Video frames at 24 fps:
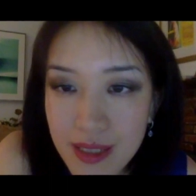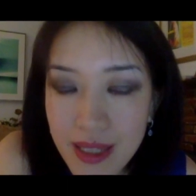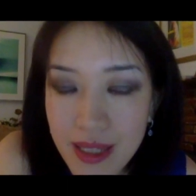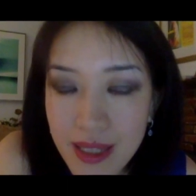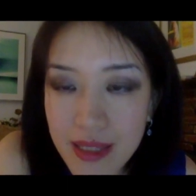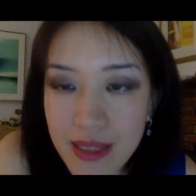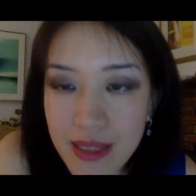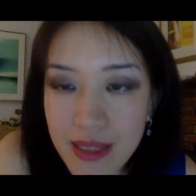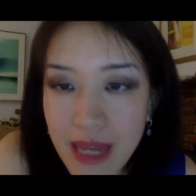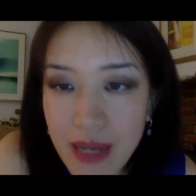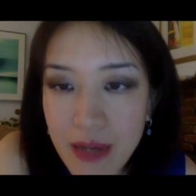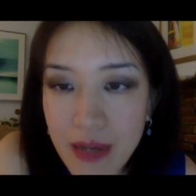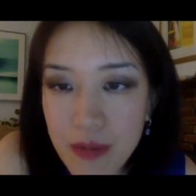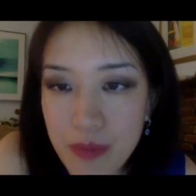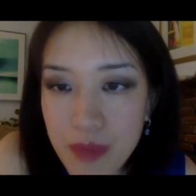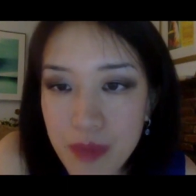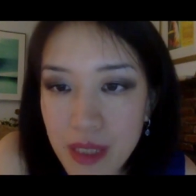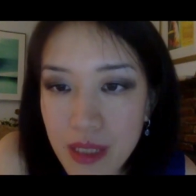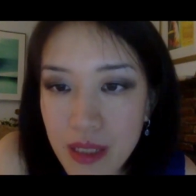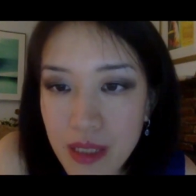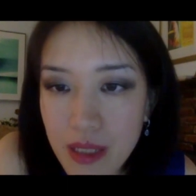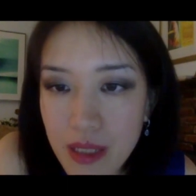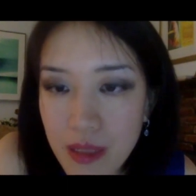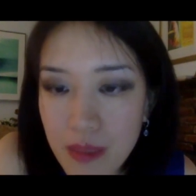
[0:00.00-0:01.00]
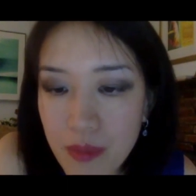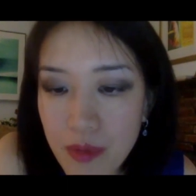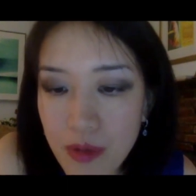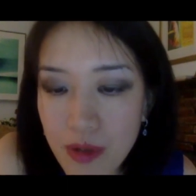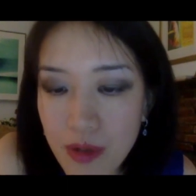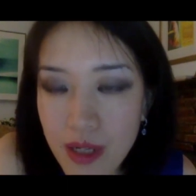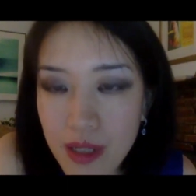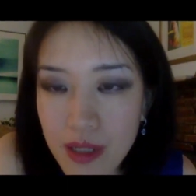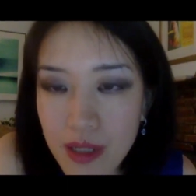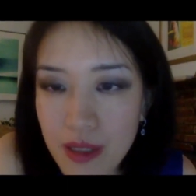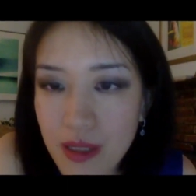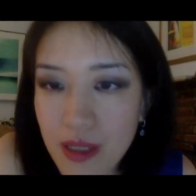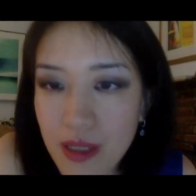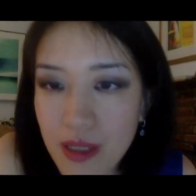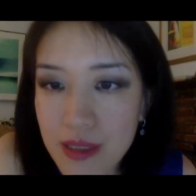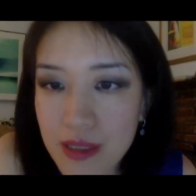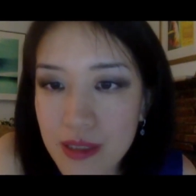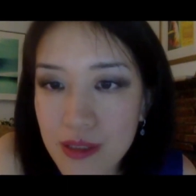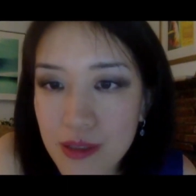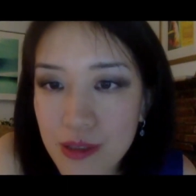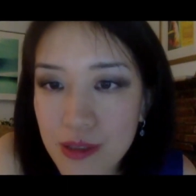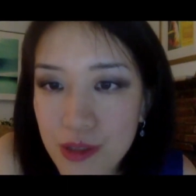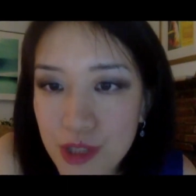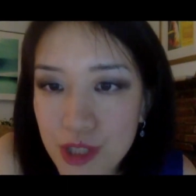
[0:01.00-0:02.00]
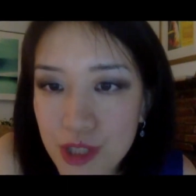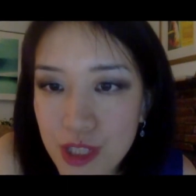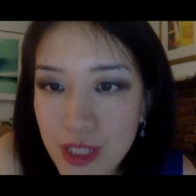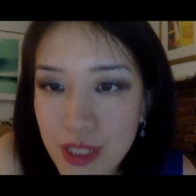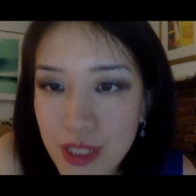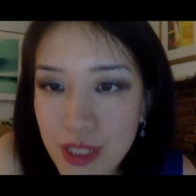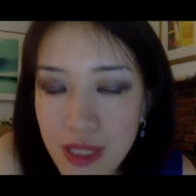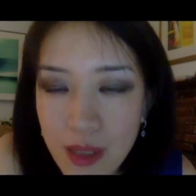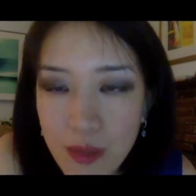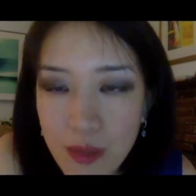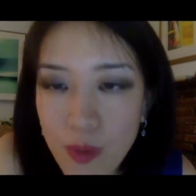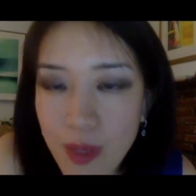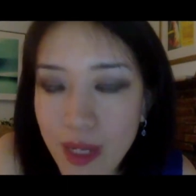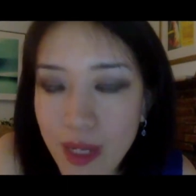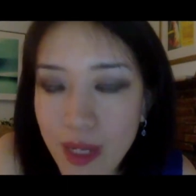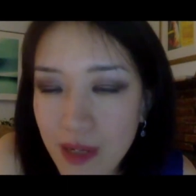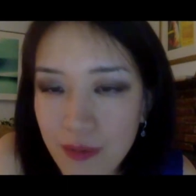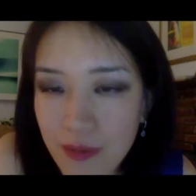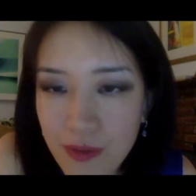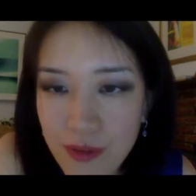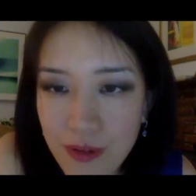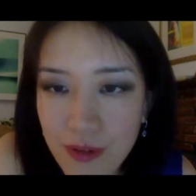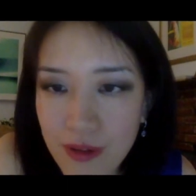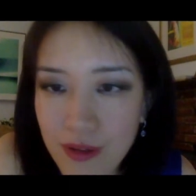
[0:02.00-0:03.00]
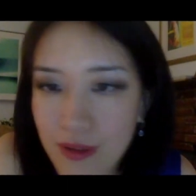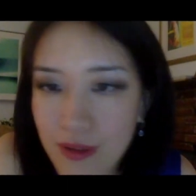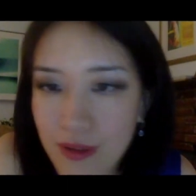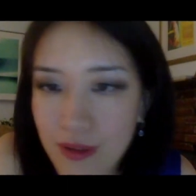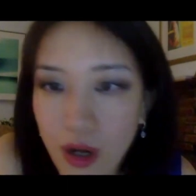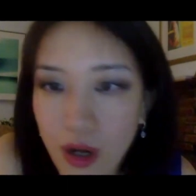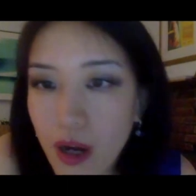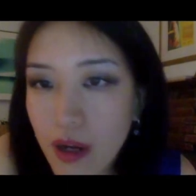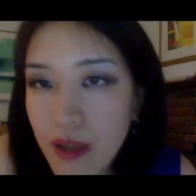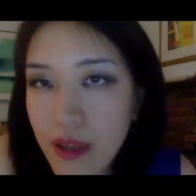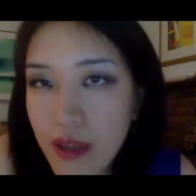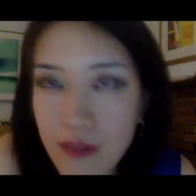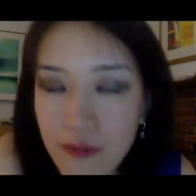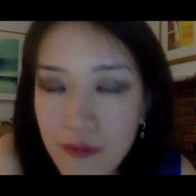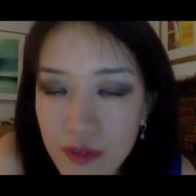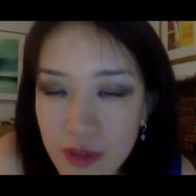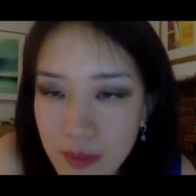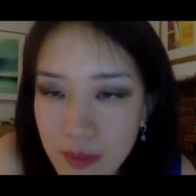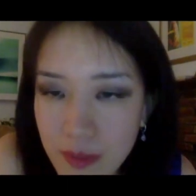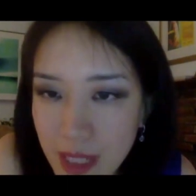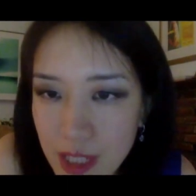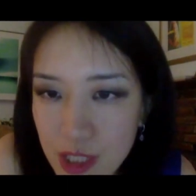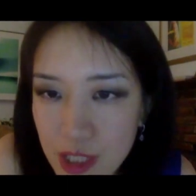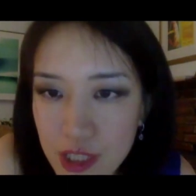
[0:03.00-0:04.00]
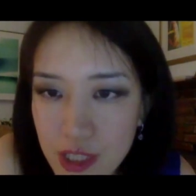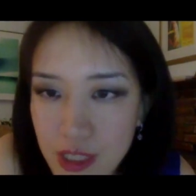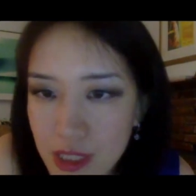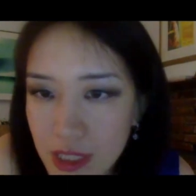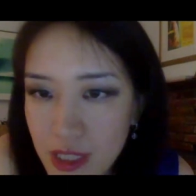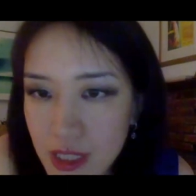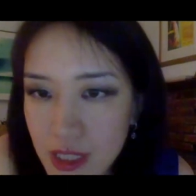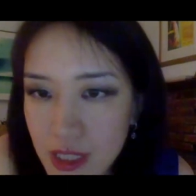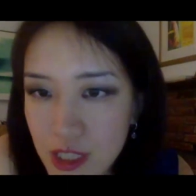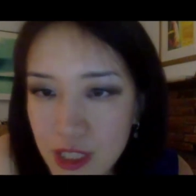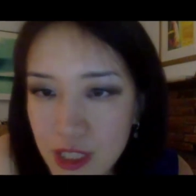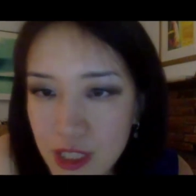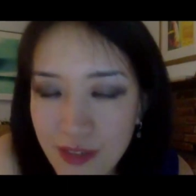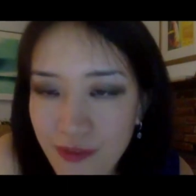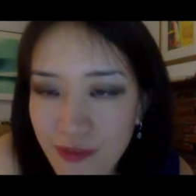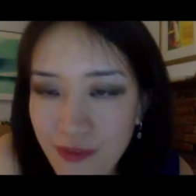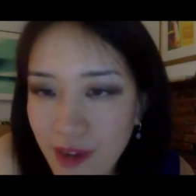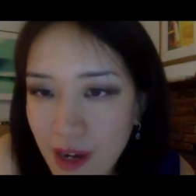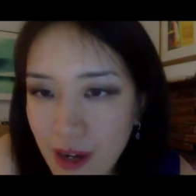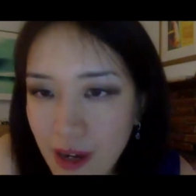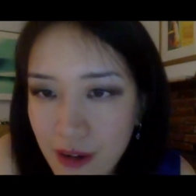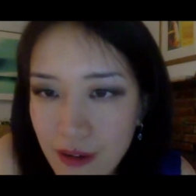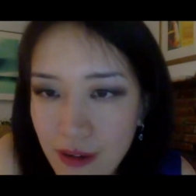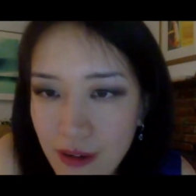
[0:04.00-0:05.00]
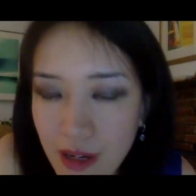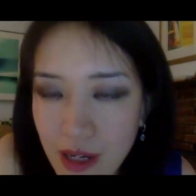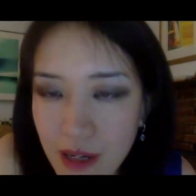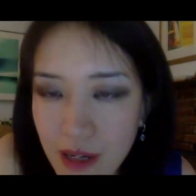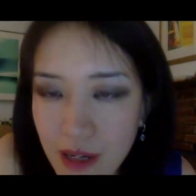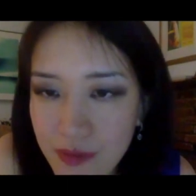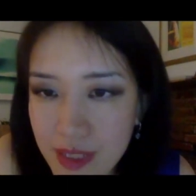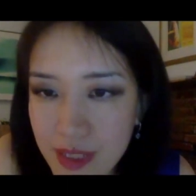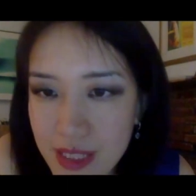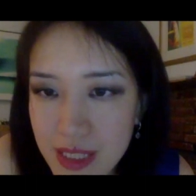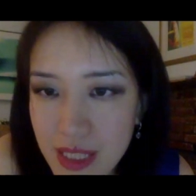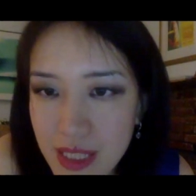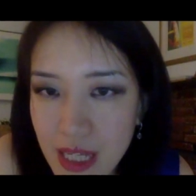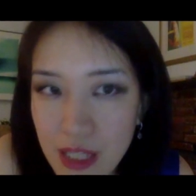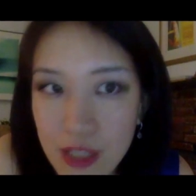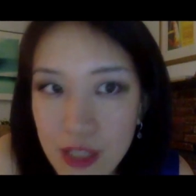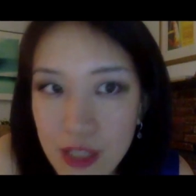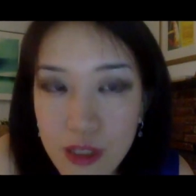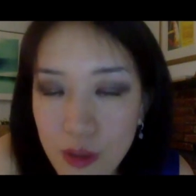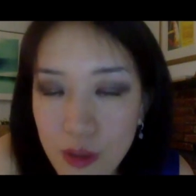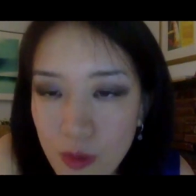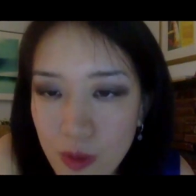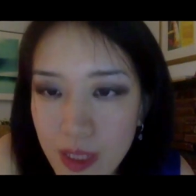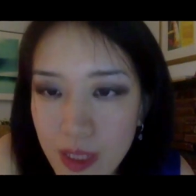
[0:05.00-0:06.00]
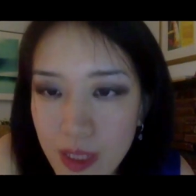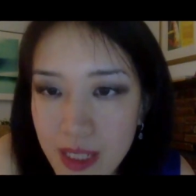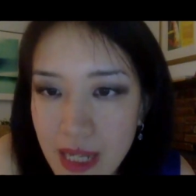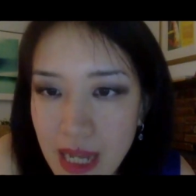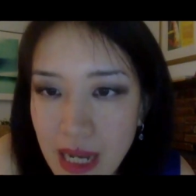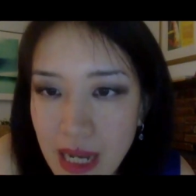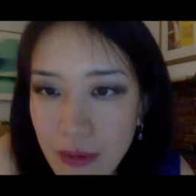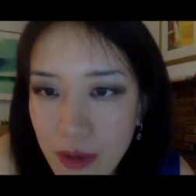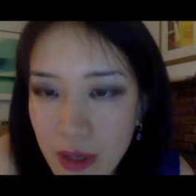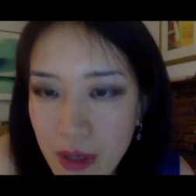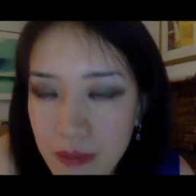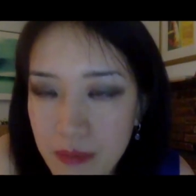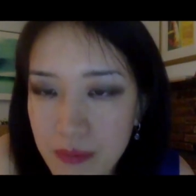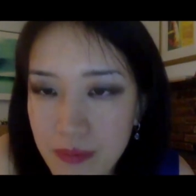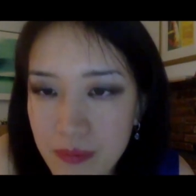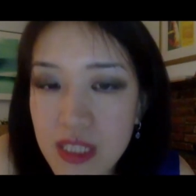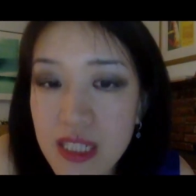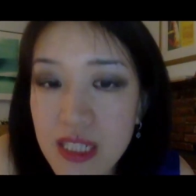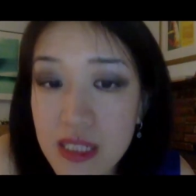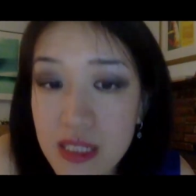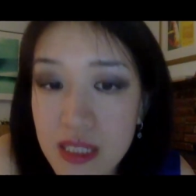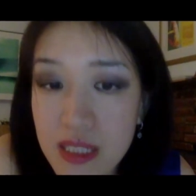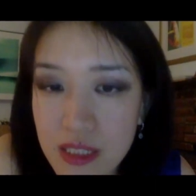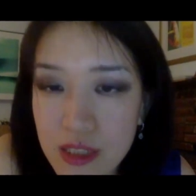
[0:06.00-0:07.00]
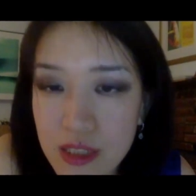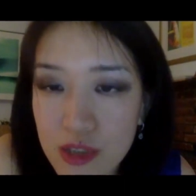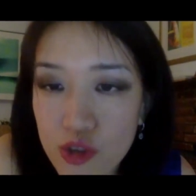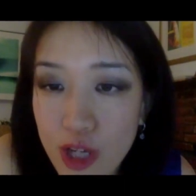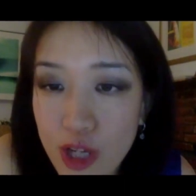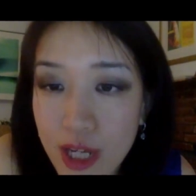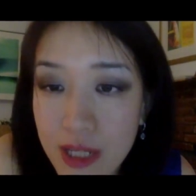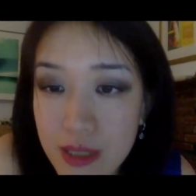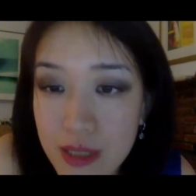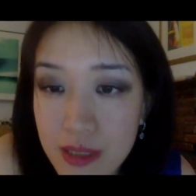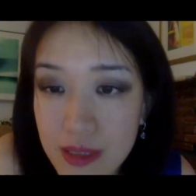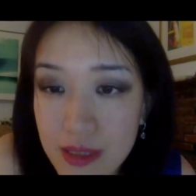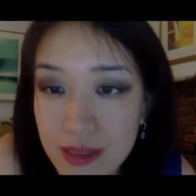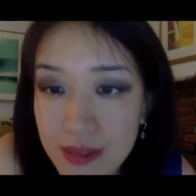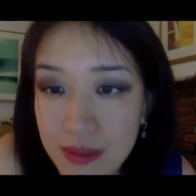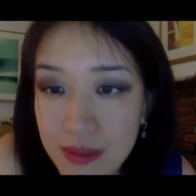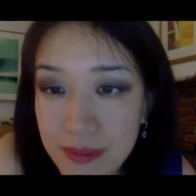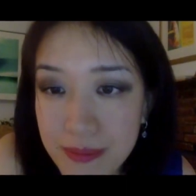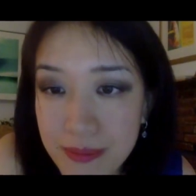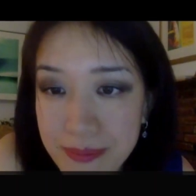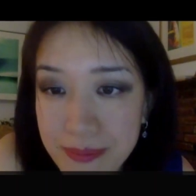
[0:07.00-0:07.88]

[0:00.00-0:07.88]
then that would be a more elegant solution than waiting for all the inflammation to just fire off and say, you know what, now I'm in distress.